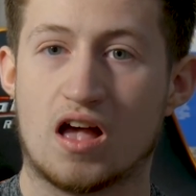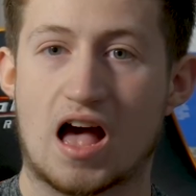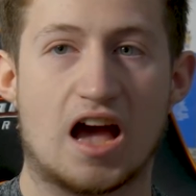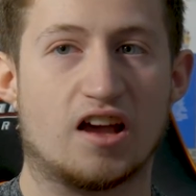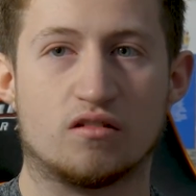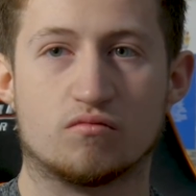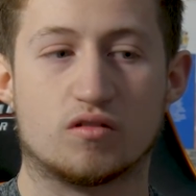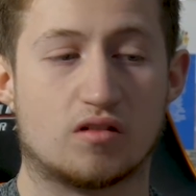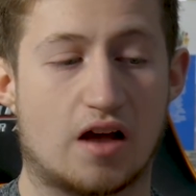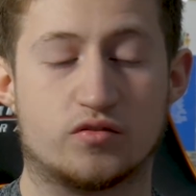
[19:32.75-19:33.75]
I've
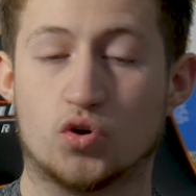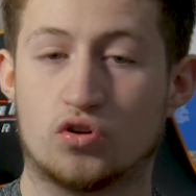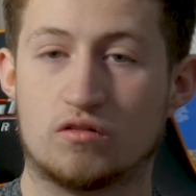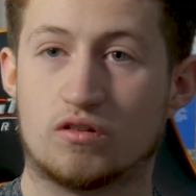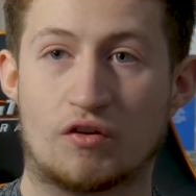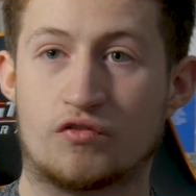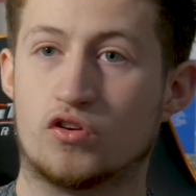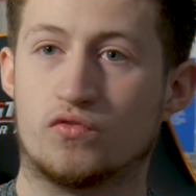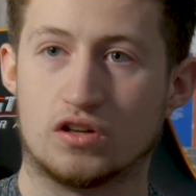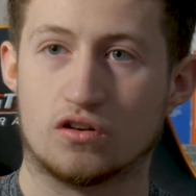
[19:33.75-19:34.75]
shown it with a
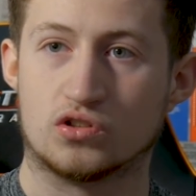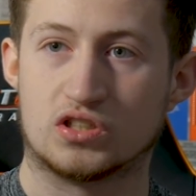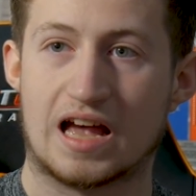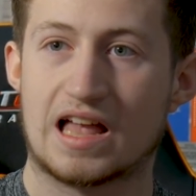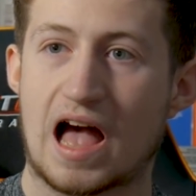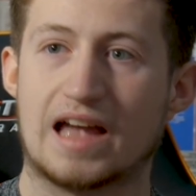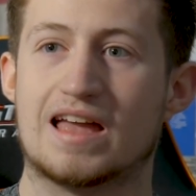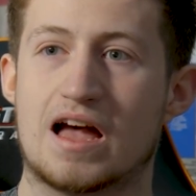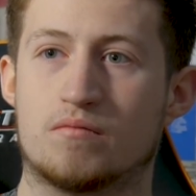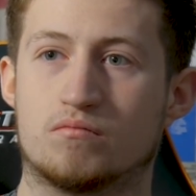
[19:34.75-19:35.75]
few videos that I
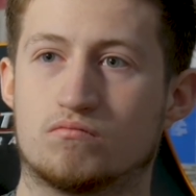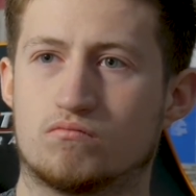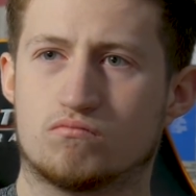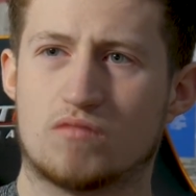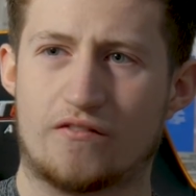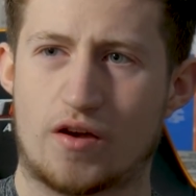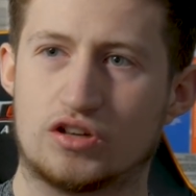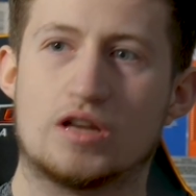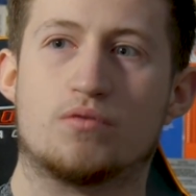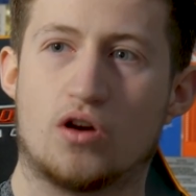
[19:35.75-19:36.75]
am a very
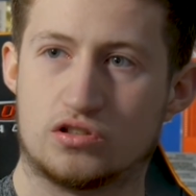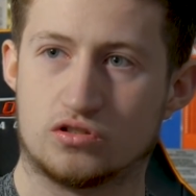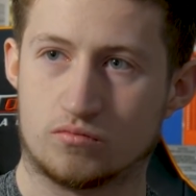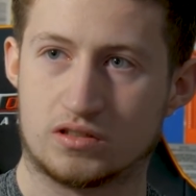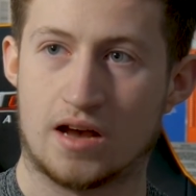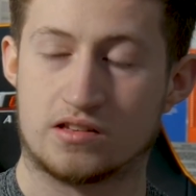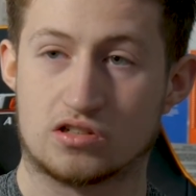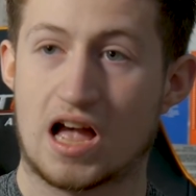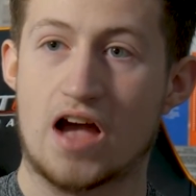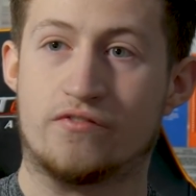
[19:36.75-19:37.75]
deep person sometimes,
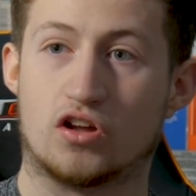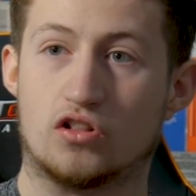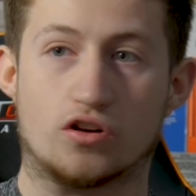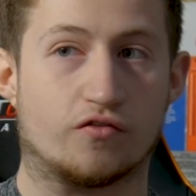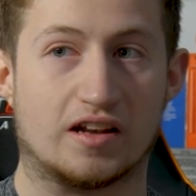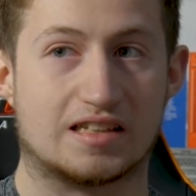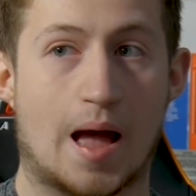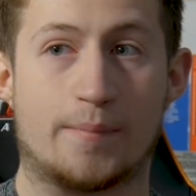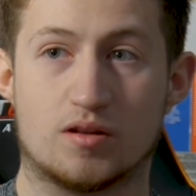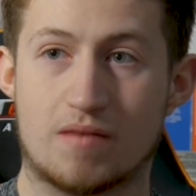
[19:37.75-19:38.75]
because I've got a lot of things that
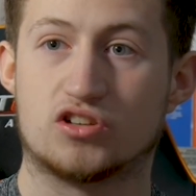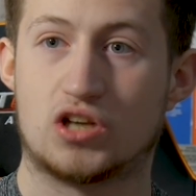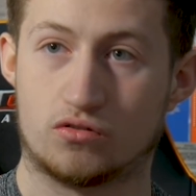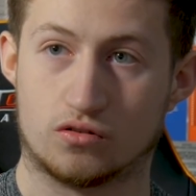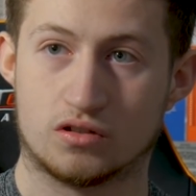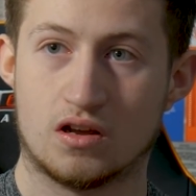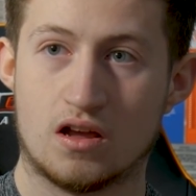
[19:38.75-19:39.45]
happened in my childhood